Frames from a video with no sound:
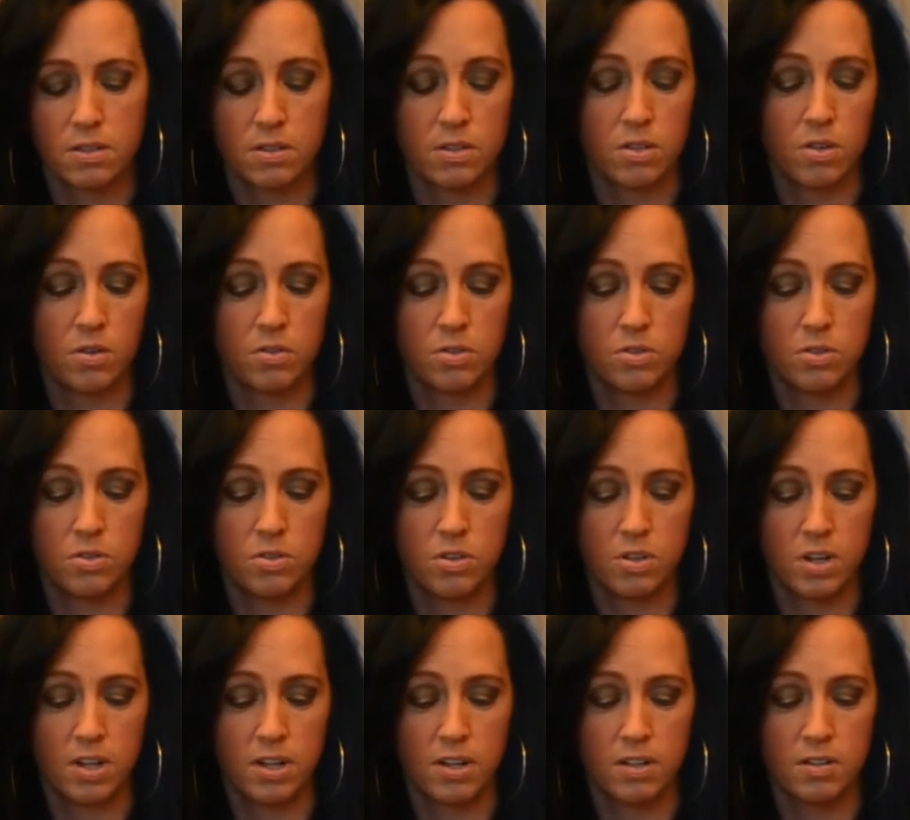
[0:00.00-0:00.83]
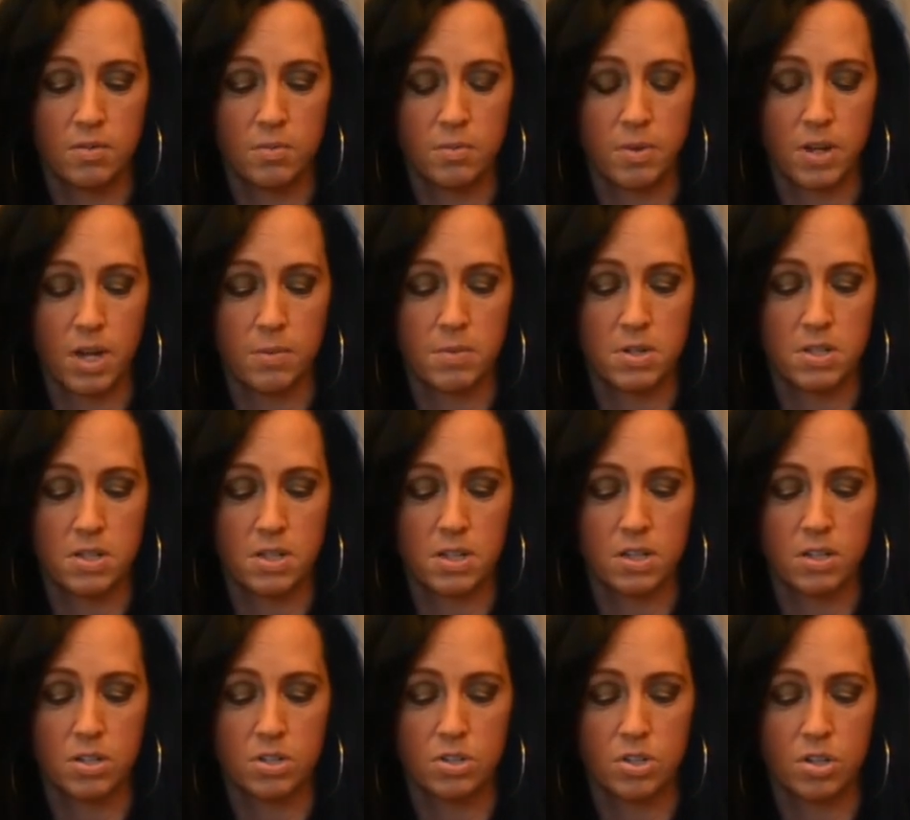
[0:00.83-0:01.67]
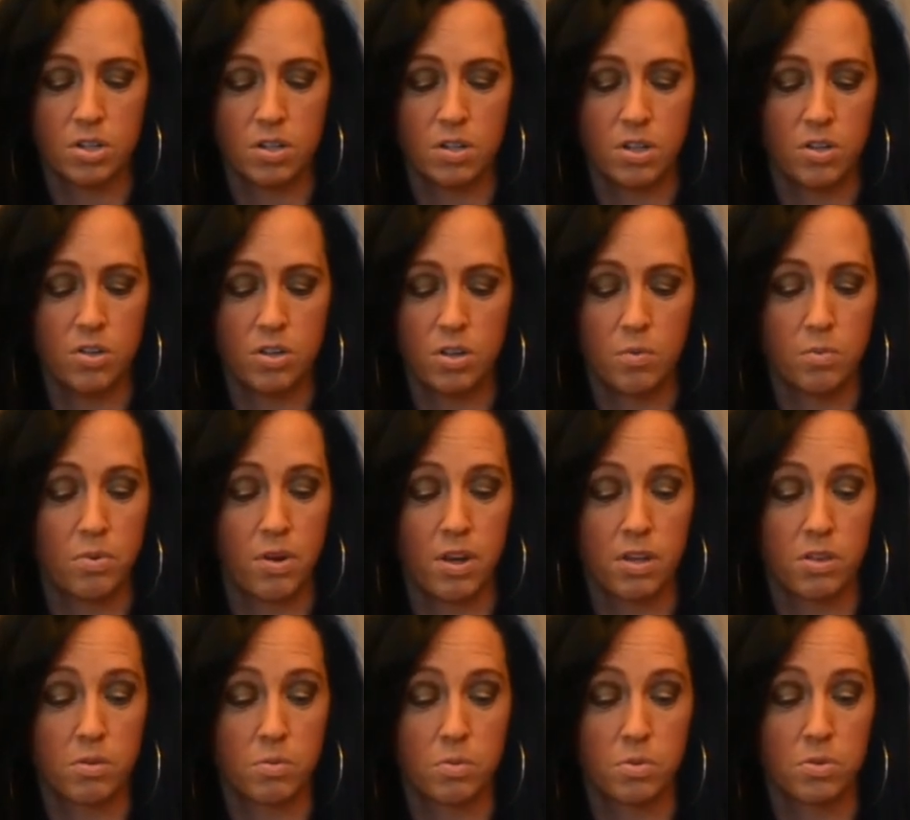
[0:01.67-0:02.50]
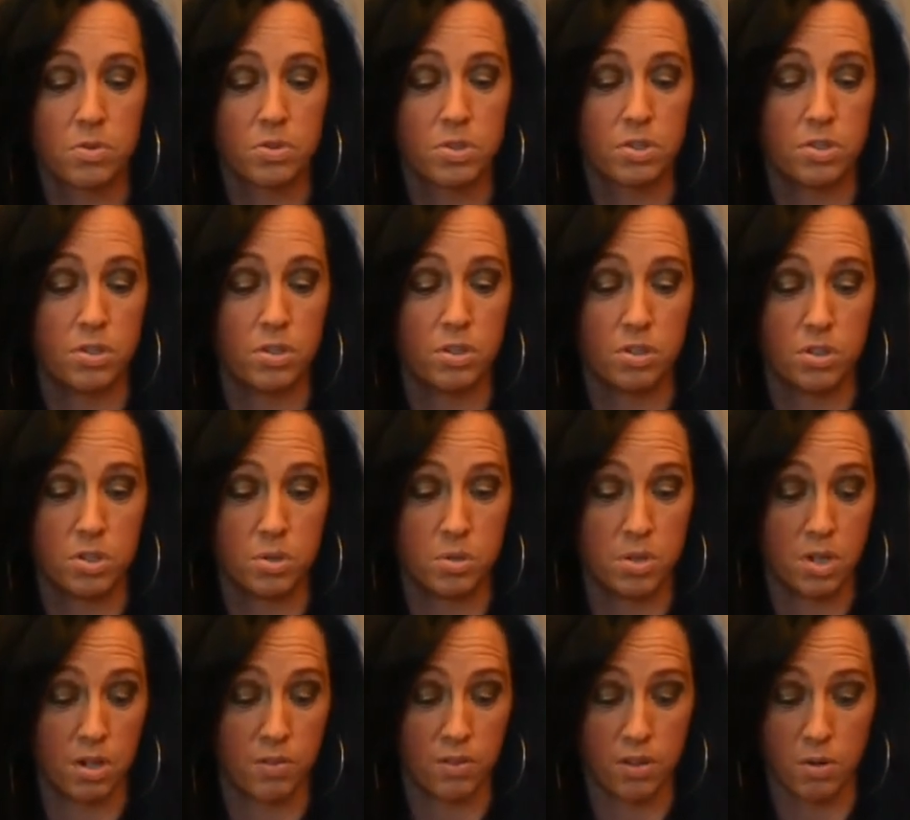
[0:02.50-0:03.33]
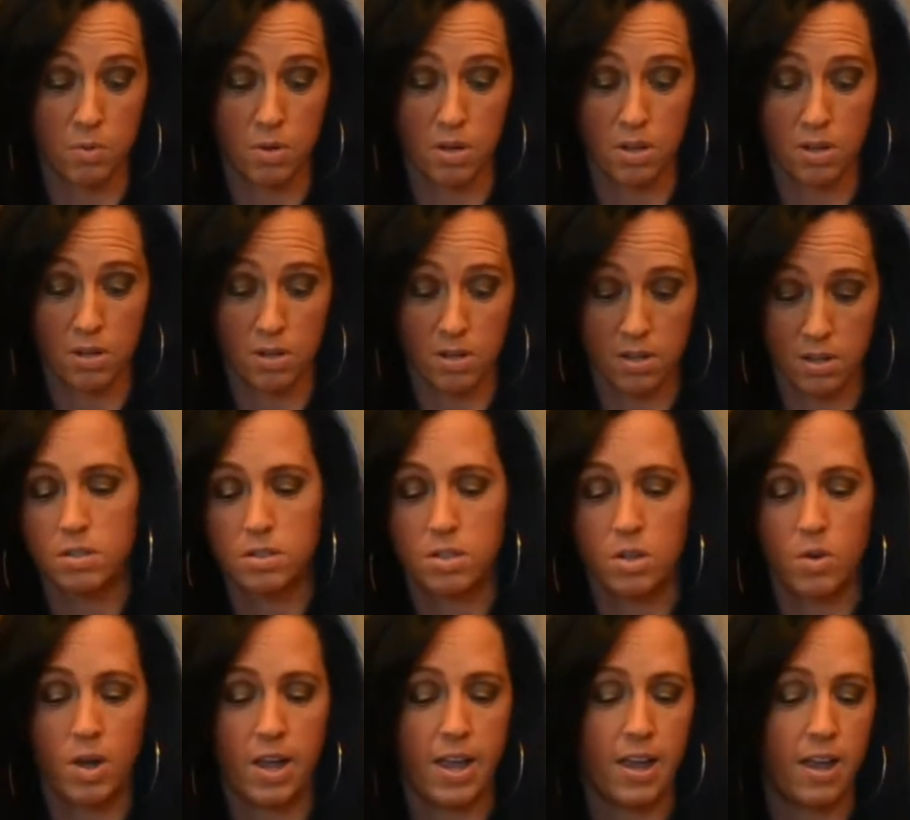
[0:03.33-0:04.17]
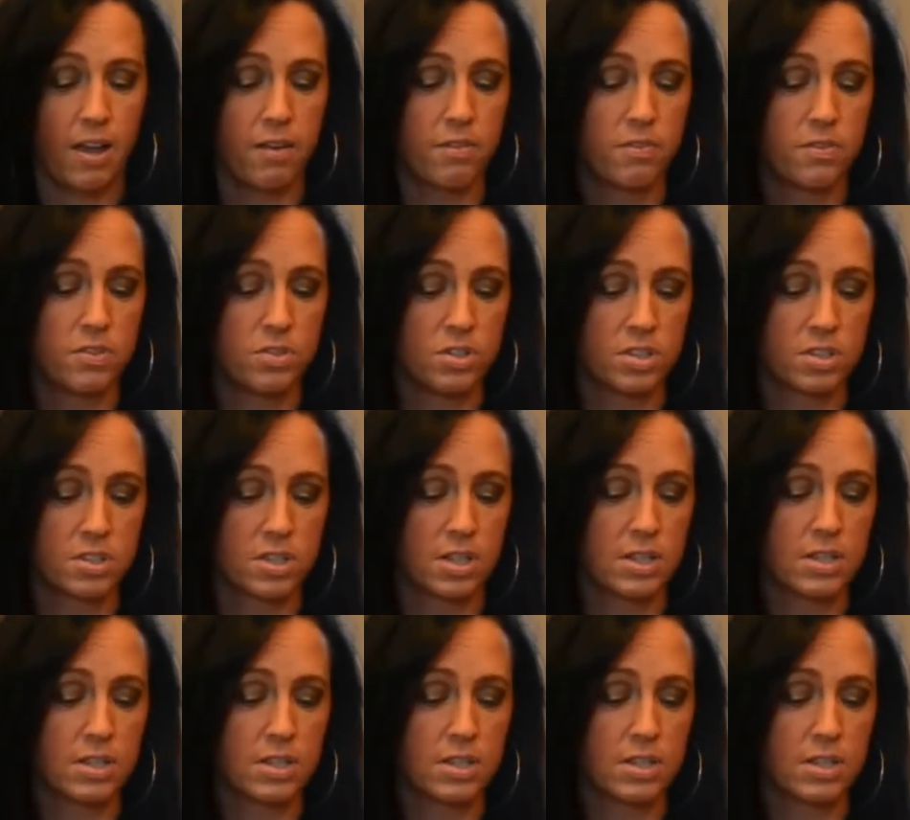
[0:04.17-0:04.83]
don't do green, but I'm just going to show you that you can break the rules and you can do whatever you want. So I have just a